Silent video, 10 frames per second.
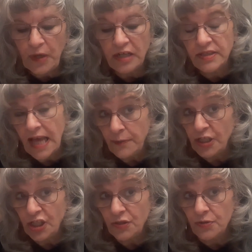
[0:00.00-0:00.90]
are
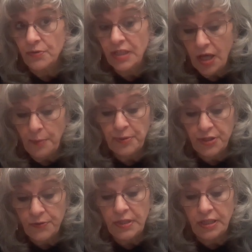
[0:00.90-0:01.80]
allowing you the
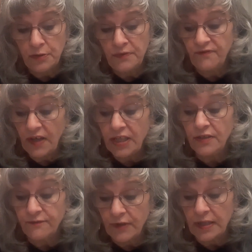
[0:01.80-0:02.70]
opportunity to invite
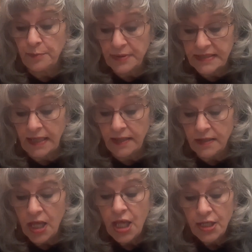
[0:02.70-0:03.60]
your friend Percent